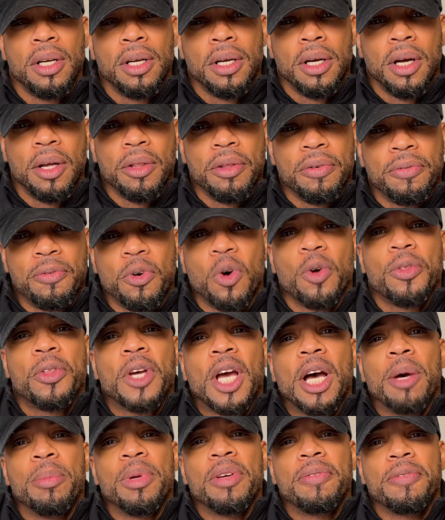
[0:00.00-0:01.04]
of the
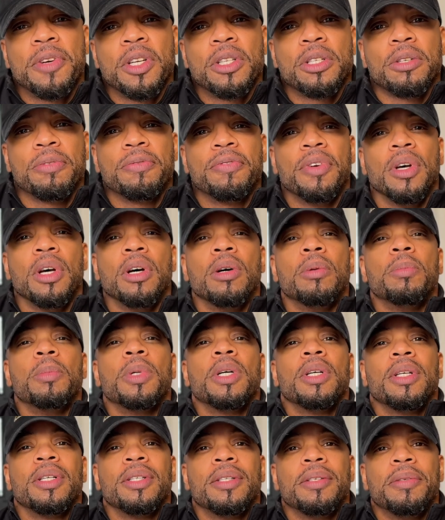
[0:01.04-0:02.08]
forthcoming feature
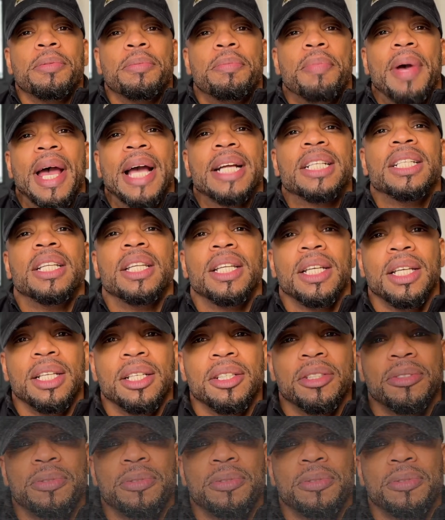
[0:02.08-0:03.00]
film, Magdalene.